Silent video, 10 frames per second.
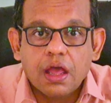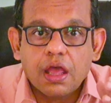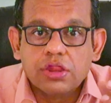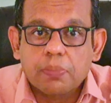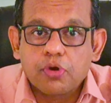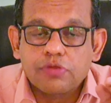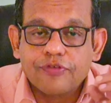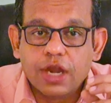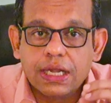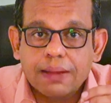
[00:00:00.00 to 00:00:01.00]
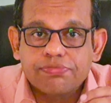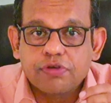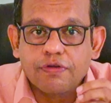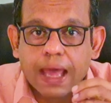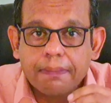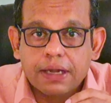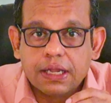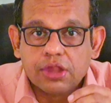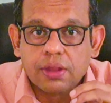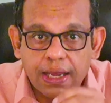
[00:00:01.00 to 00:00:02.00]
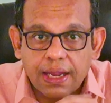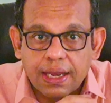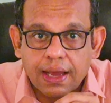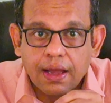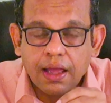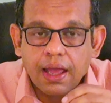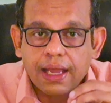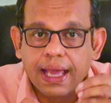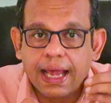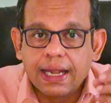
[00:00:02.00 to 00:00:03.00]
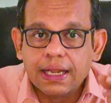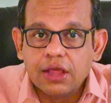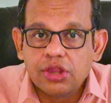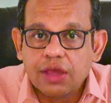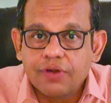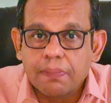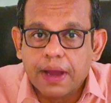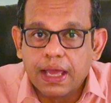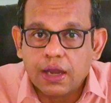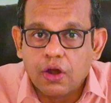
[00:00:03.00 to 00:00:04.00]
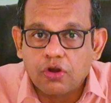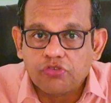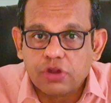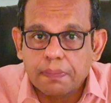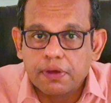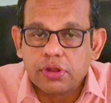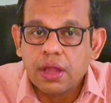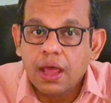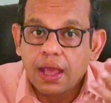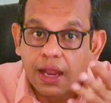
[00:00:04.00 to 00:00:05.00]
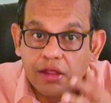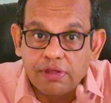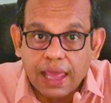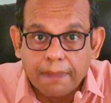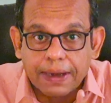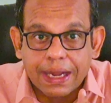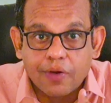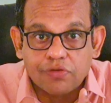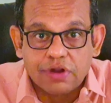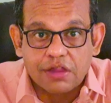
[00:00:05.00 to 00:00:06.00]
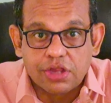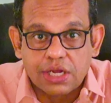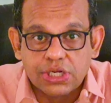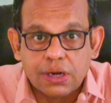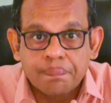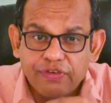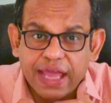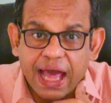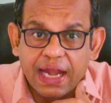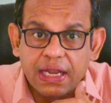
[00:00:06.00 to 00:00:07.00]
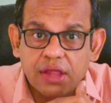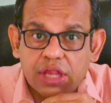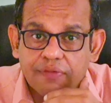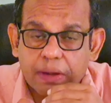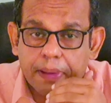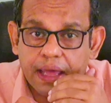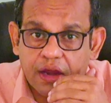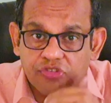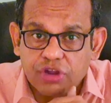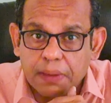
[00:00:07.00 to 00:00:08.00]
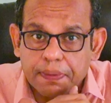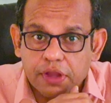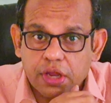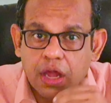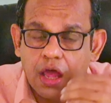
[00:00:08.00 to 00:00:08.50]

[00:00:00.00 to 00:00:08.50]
Suppose for a debts or liabilities in India, a guarantee is given by a non-resident person, it is a capital account transaction. If a guarantee is given by a resident person